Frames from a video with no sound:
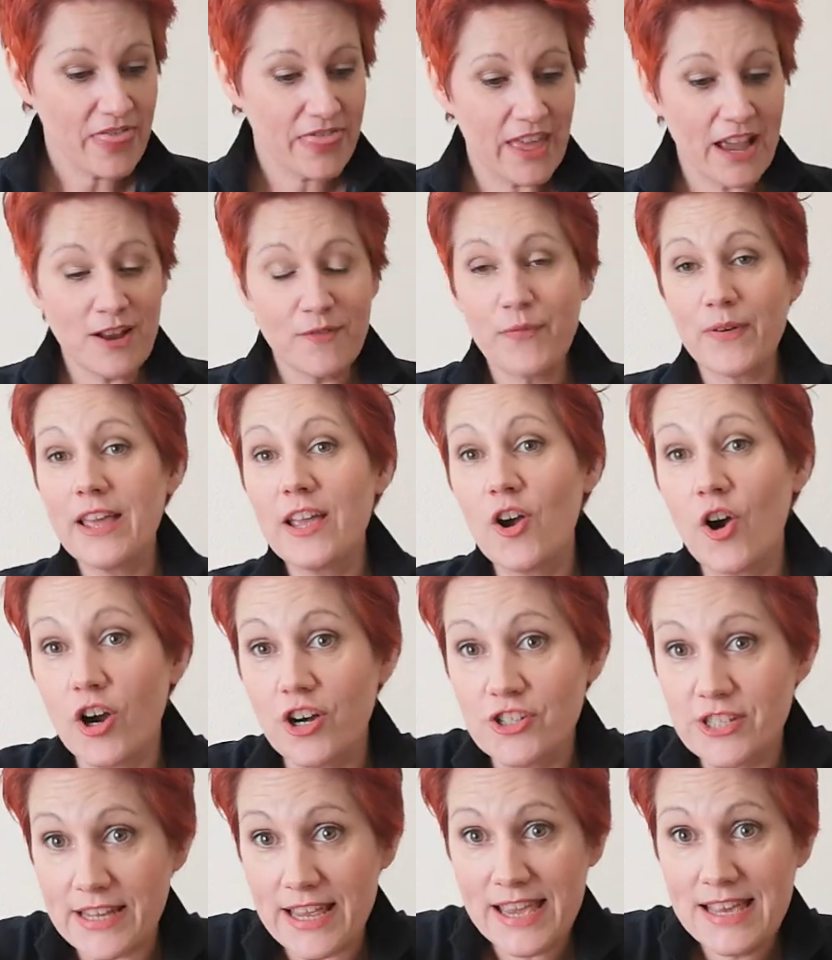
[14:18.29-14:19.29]
Thankfully,
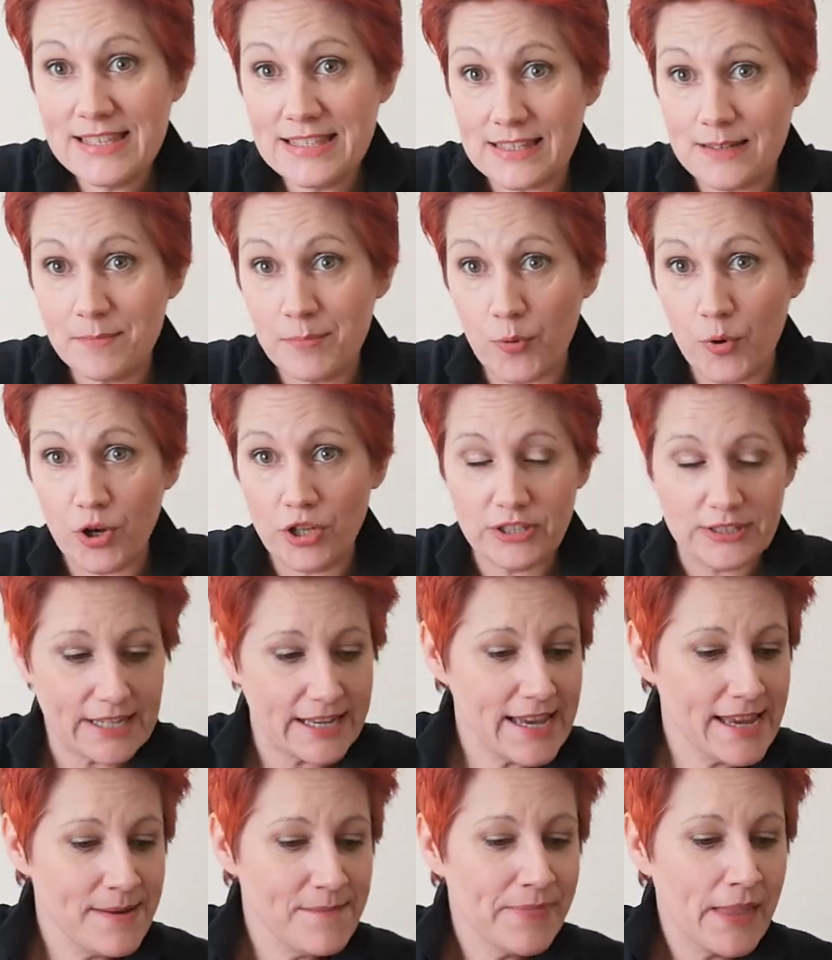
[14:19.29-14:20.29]
ours isn't
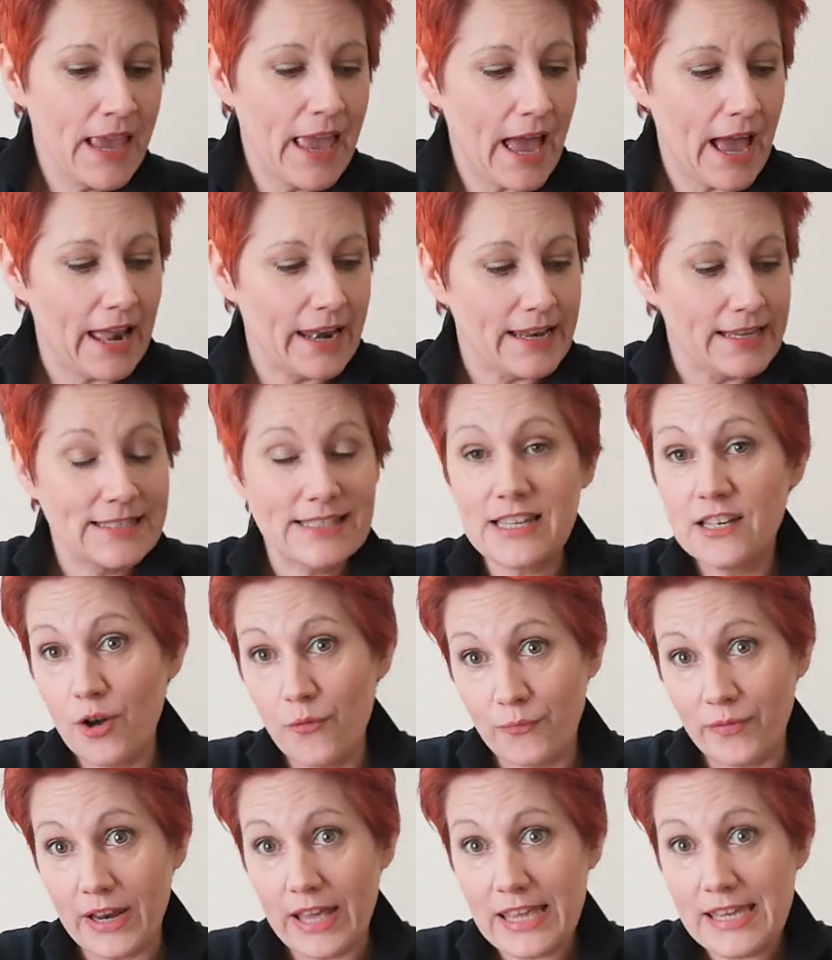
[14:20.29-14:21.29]
baldy, and it's
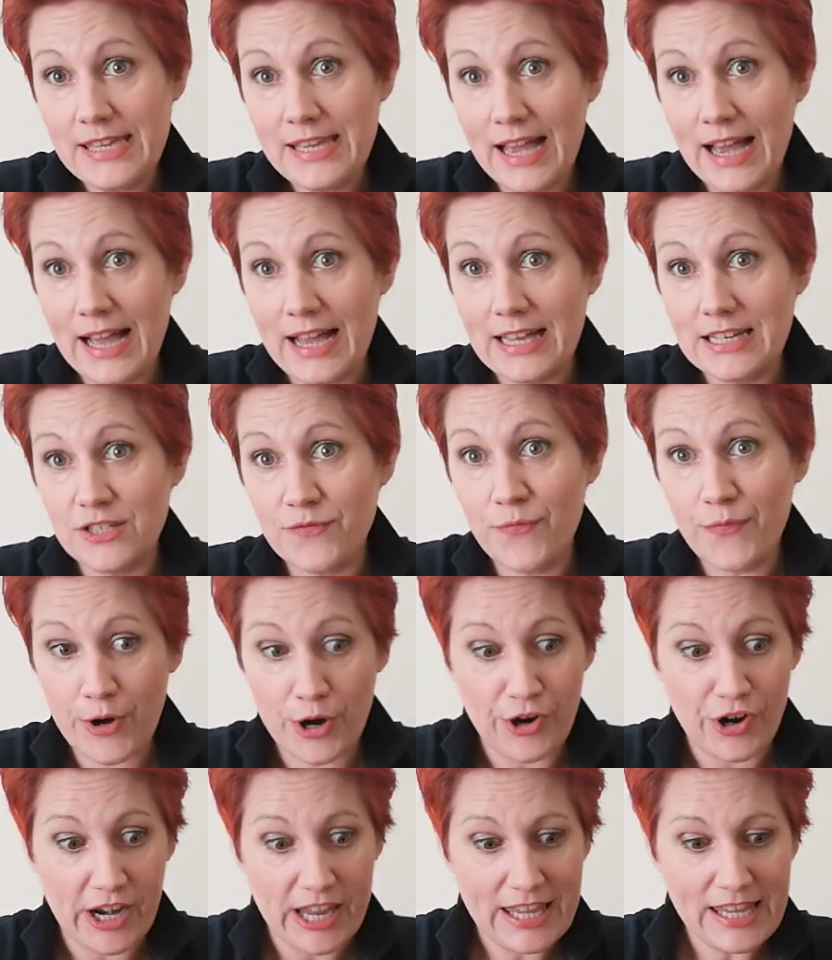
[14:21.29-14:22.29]
lovely and
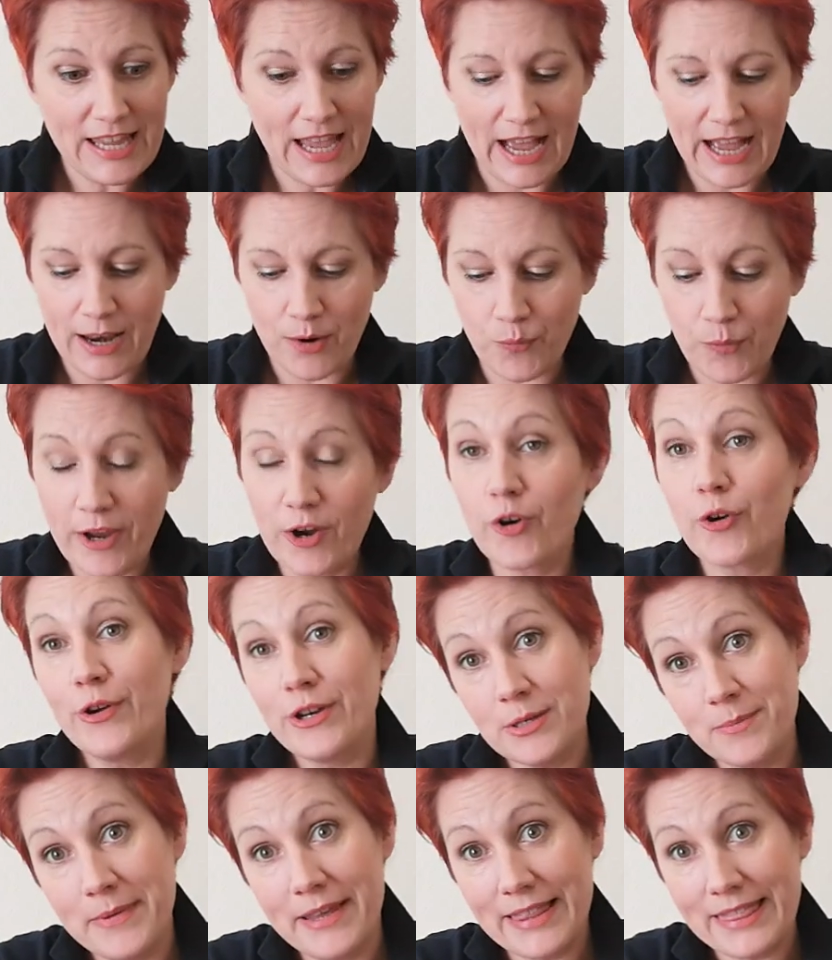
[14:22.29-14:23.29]
furry, and we are
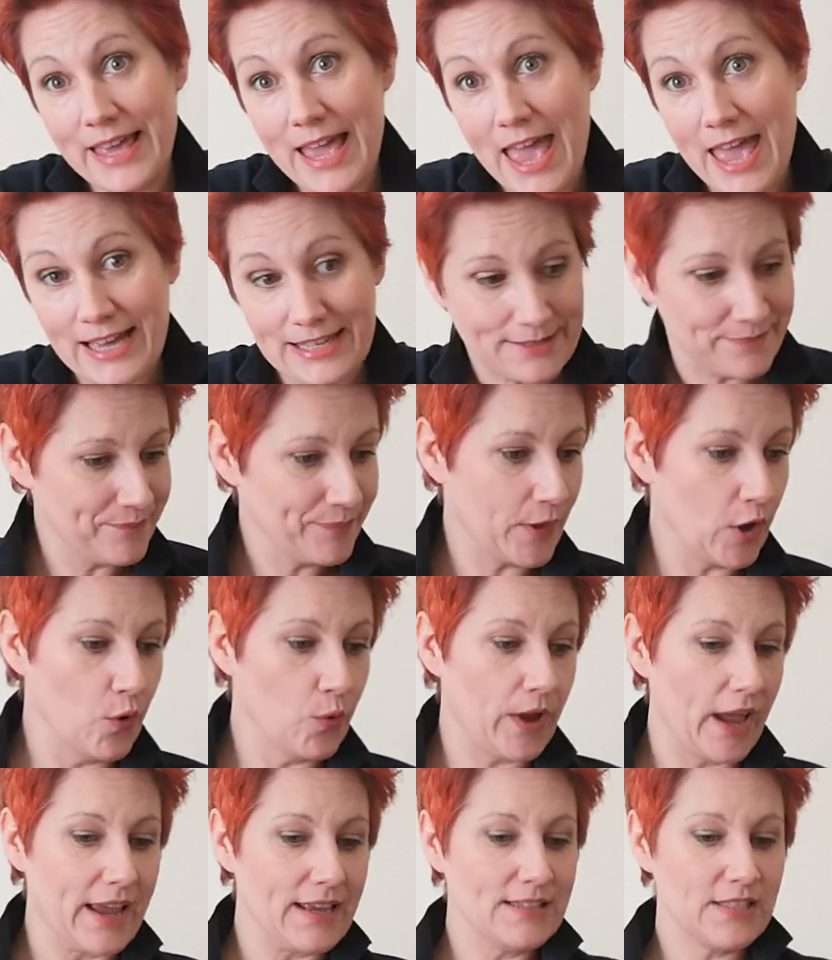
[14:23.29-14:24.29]
going to make the head.
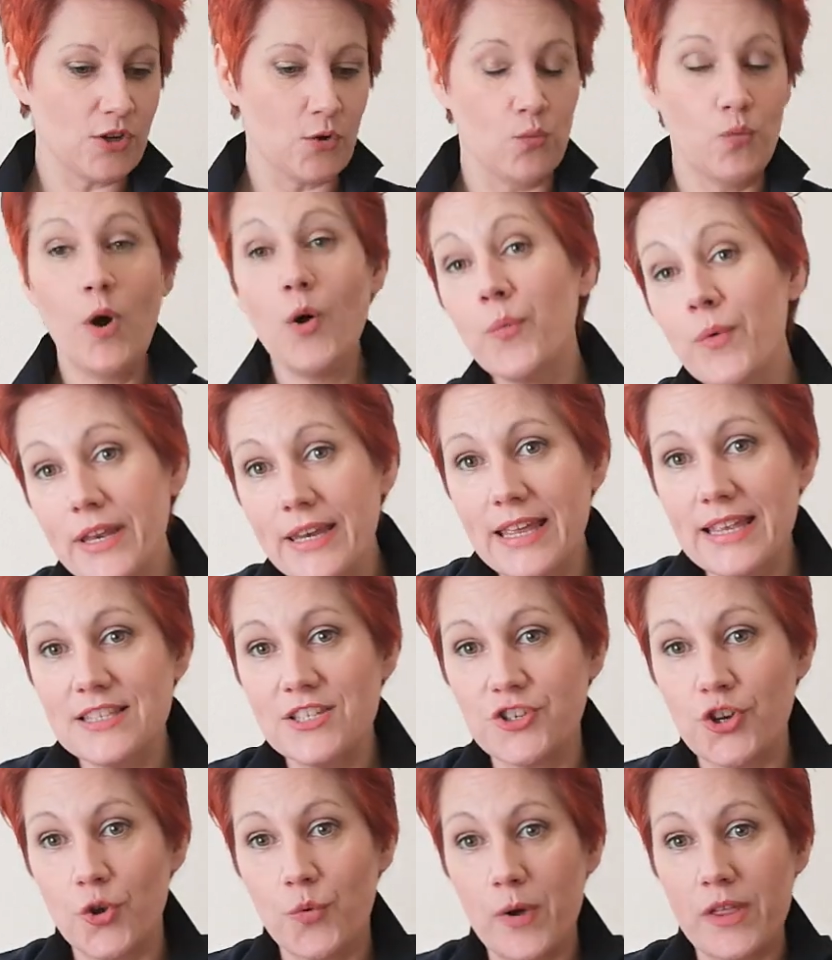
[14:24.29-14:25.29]
Okay, so what we need
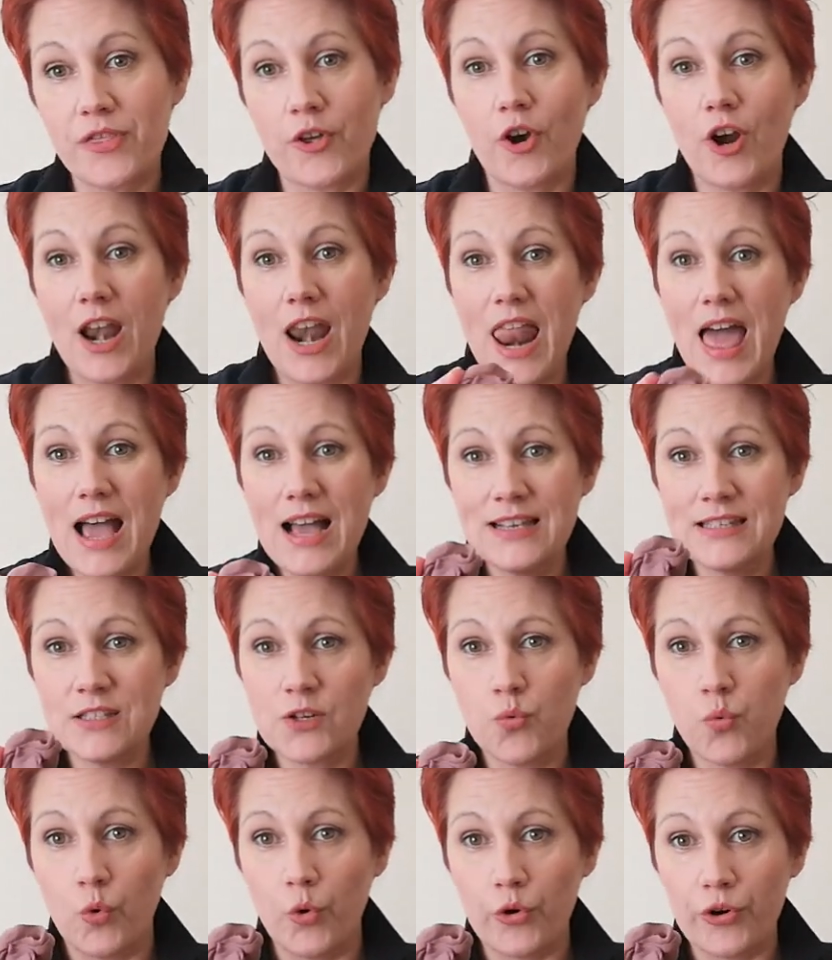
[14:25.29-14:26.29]
to do with our
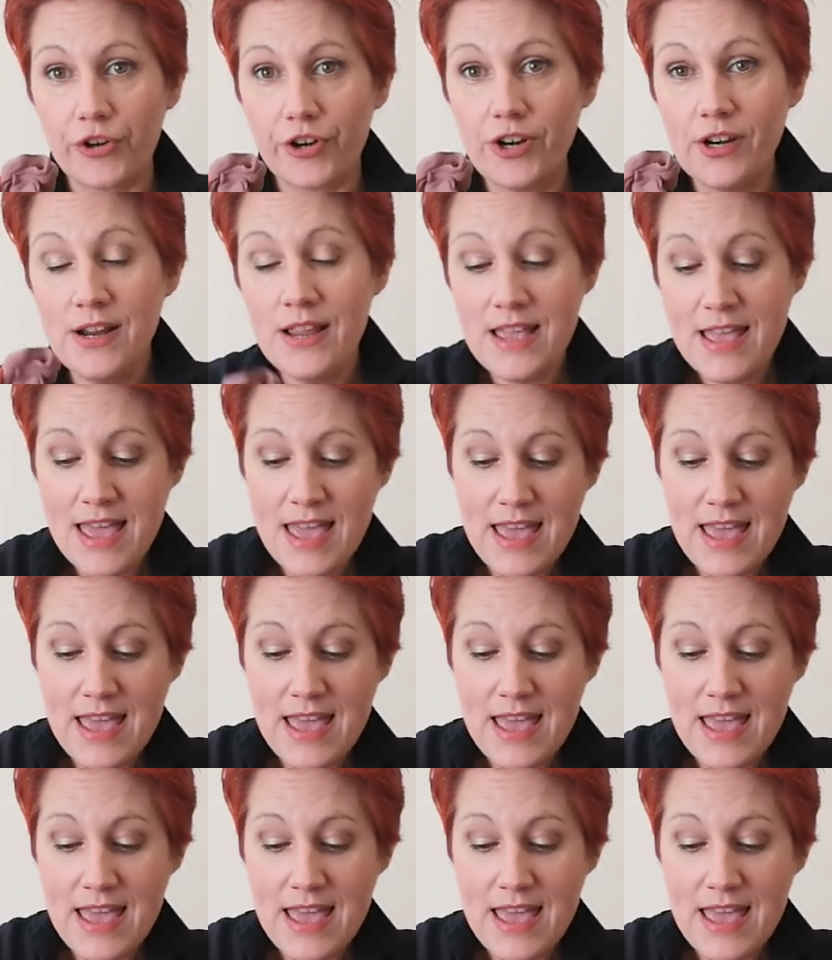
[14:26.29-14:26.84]
last quarter